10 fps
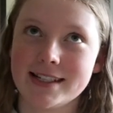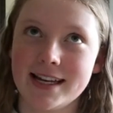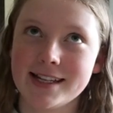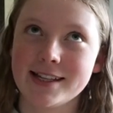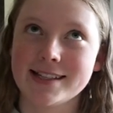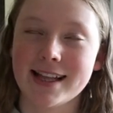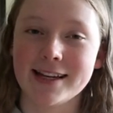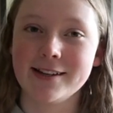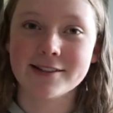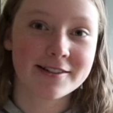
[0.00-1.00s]
say
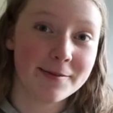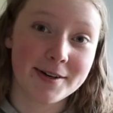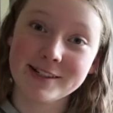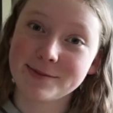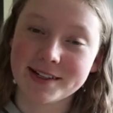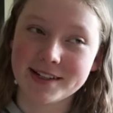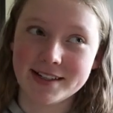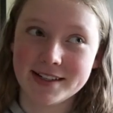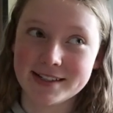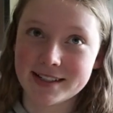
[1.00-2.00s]
thank you so much
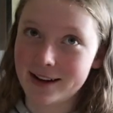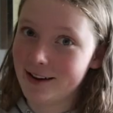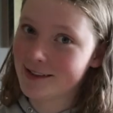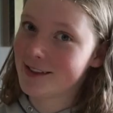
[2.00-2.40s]
because last